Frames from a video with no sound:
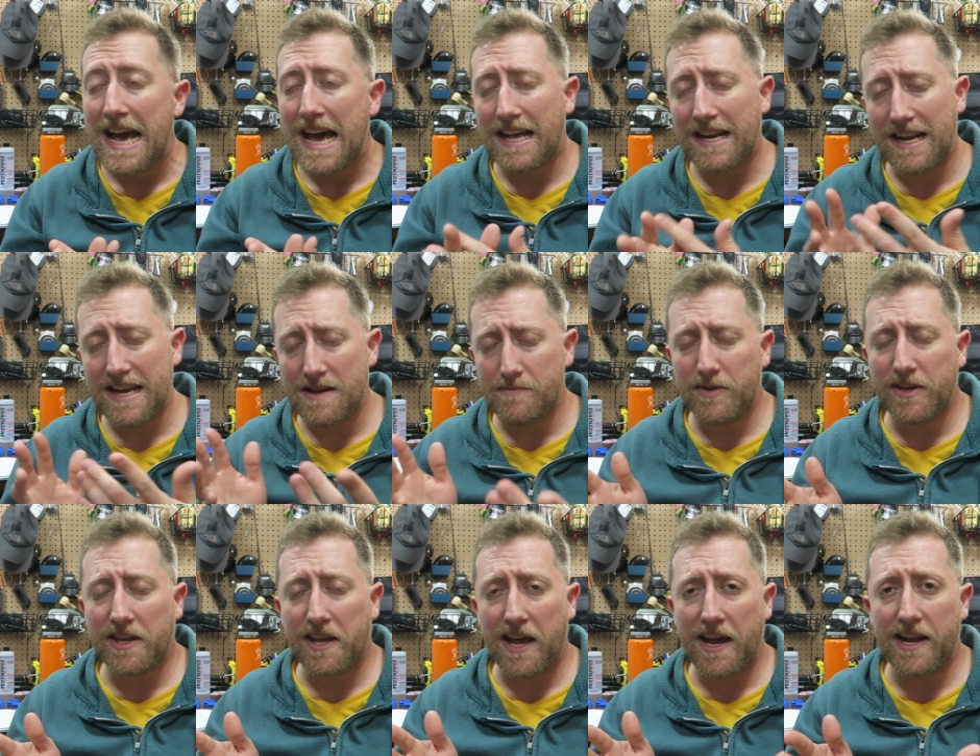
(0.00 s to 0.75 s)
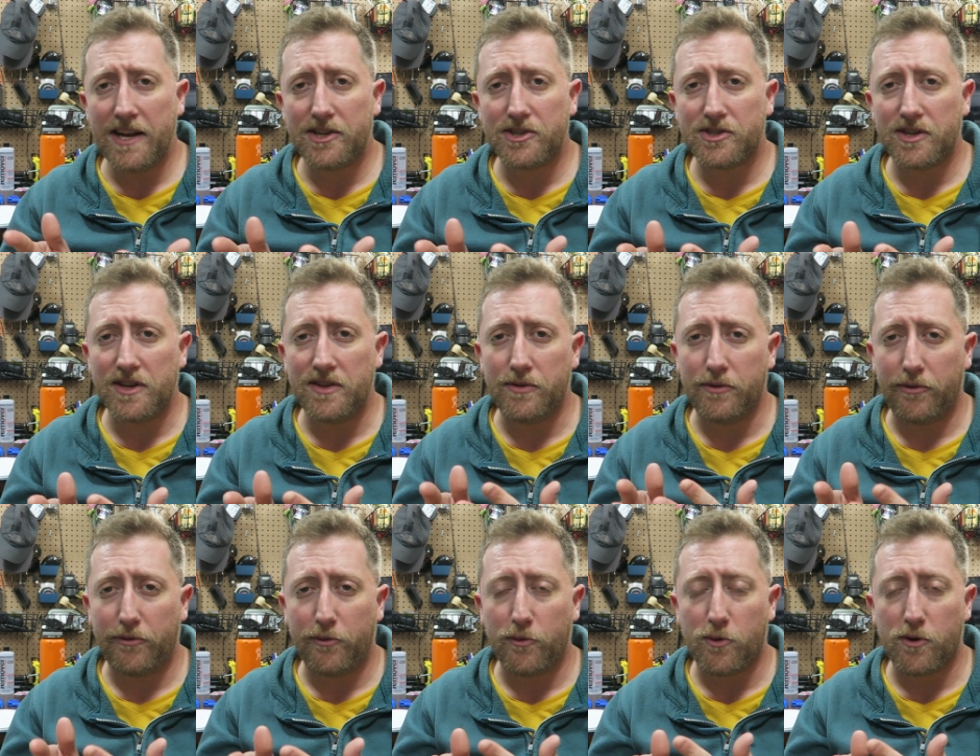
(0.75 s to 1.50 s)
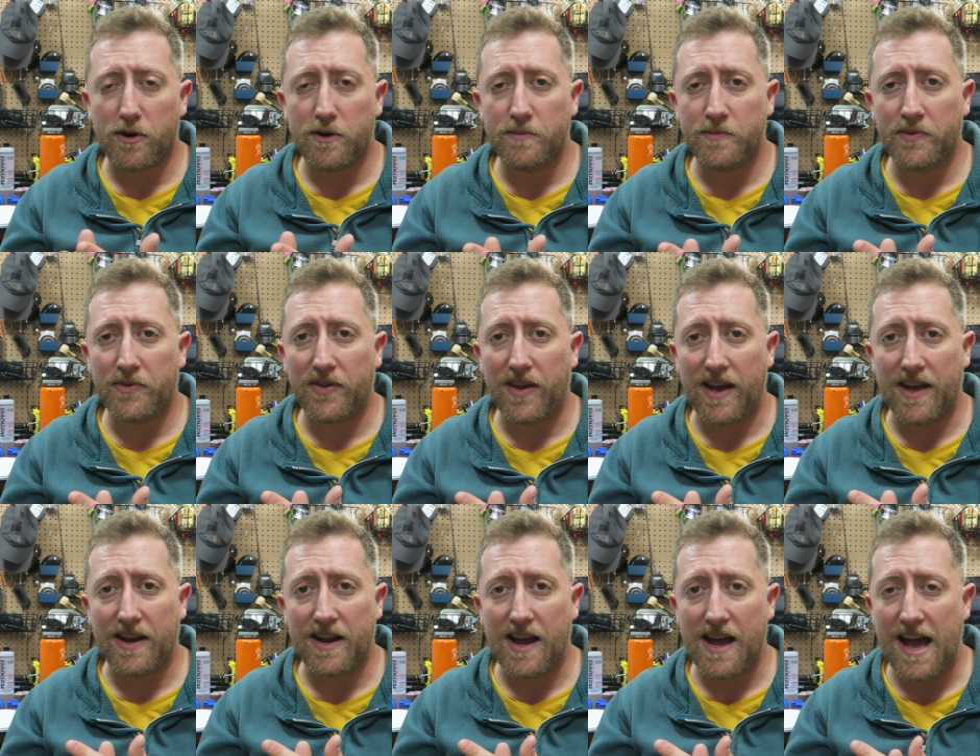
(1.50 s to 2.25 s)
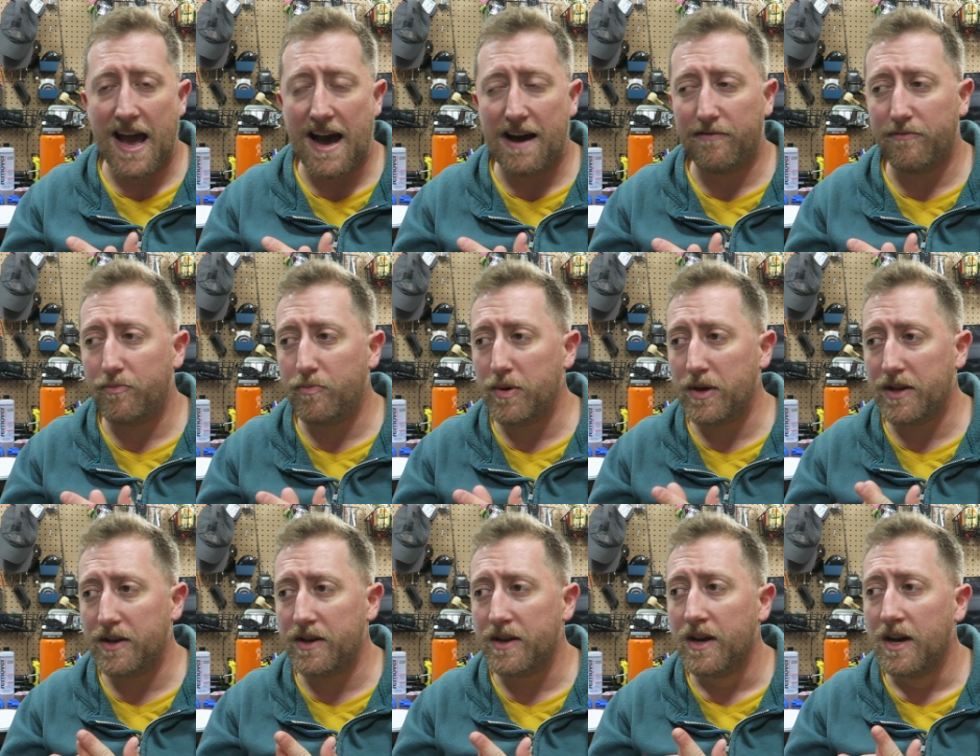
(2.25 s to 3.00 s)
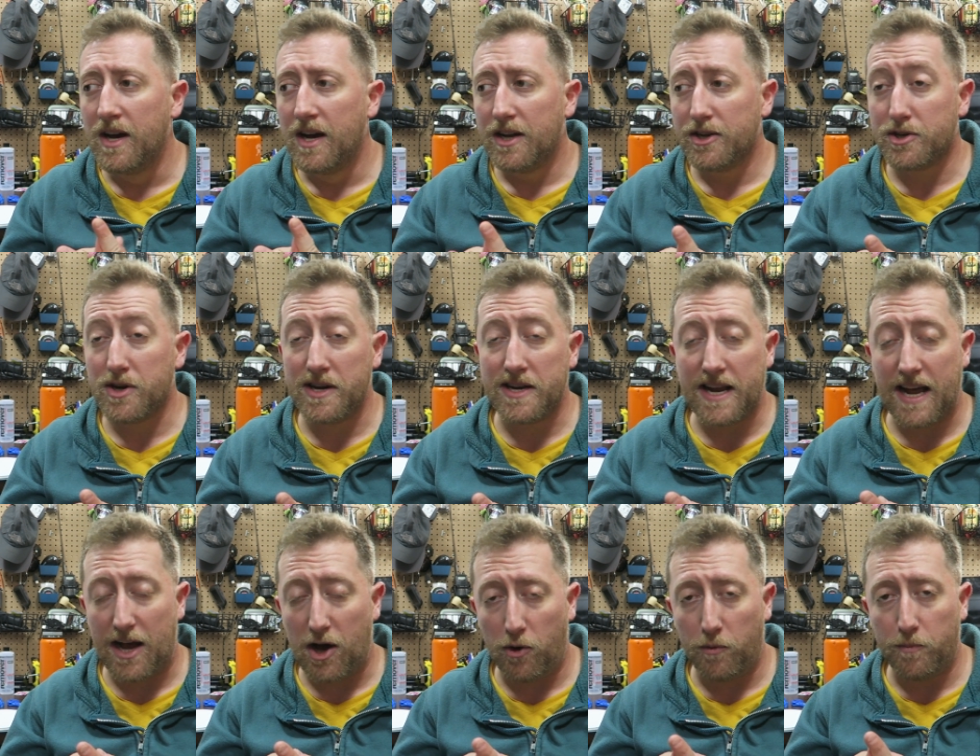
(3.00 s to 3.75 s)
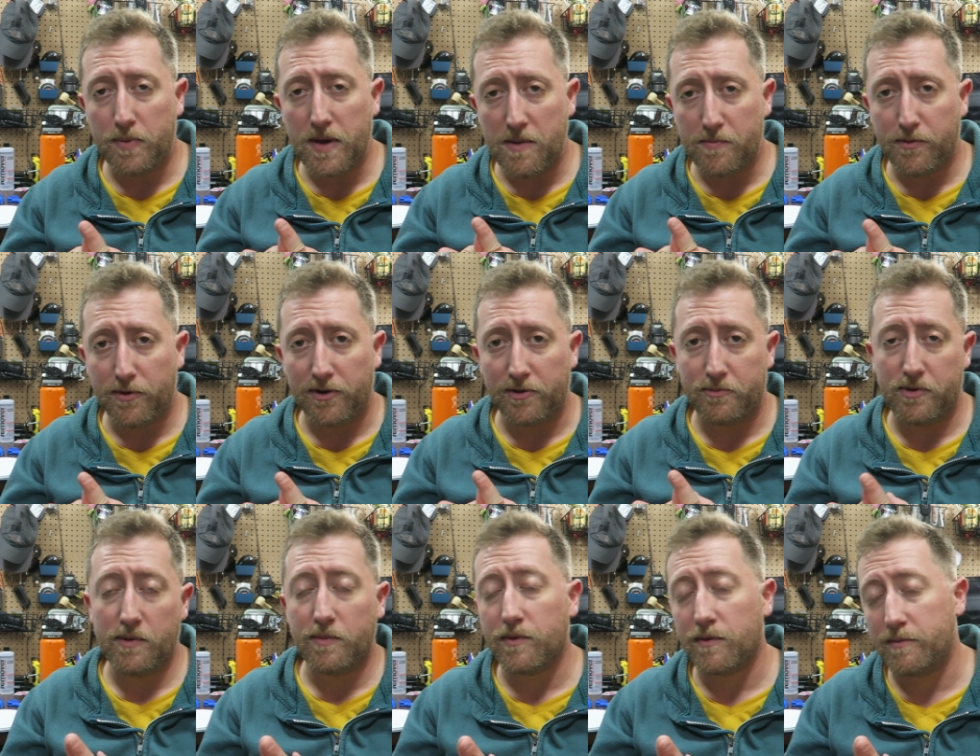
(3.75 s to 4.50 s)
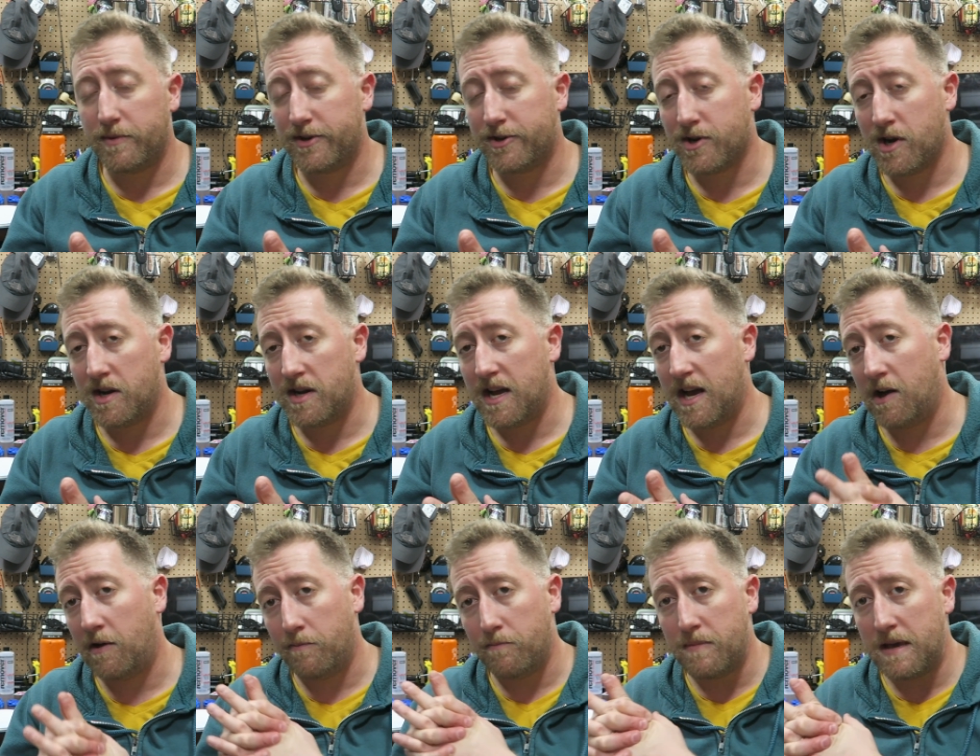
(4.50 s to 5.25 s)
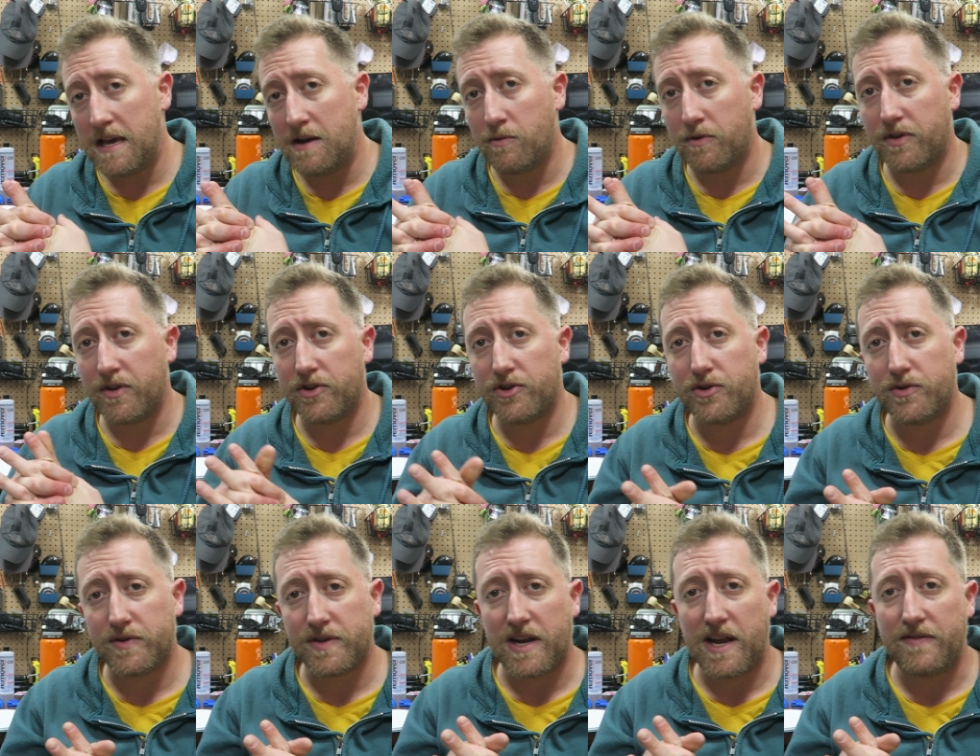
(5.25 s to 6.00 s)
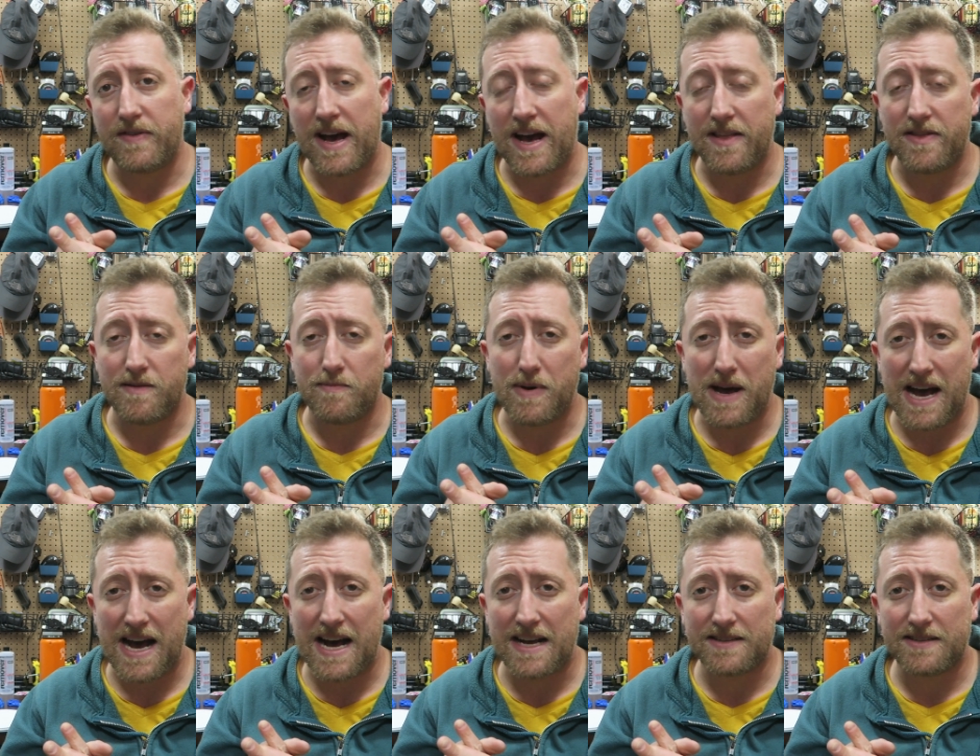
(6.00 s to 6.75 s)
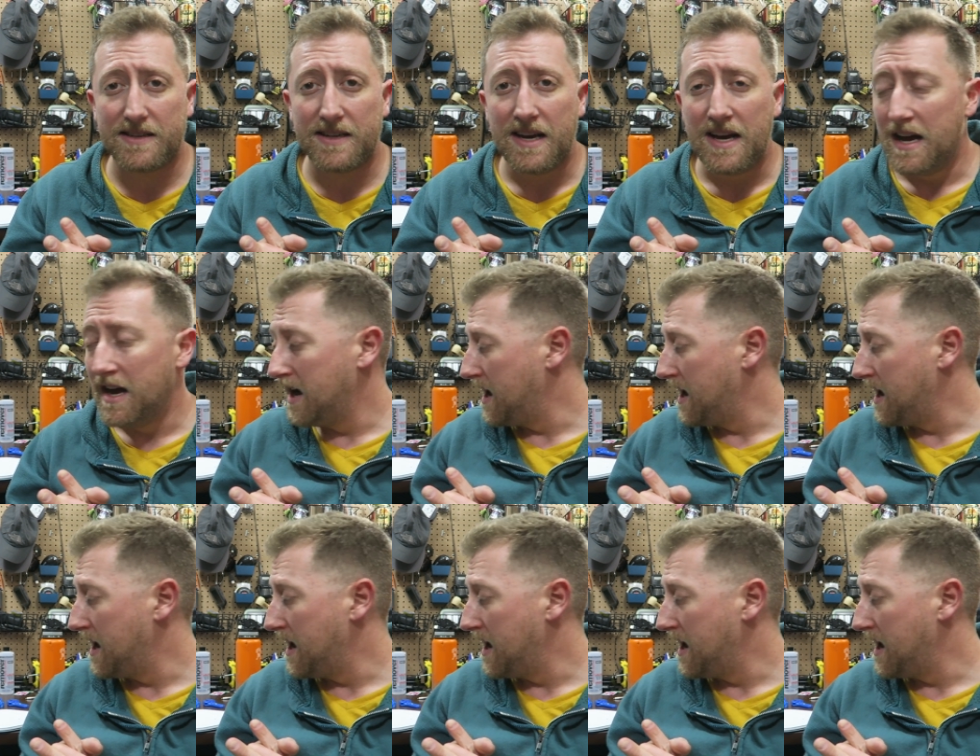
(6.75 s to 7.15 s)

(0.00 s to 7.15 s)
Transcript: And I am engaged in the forums, and I have been trying to help people, and people have been trying to help me with issues that I've had in the past.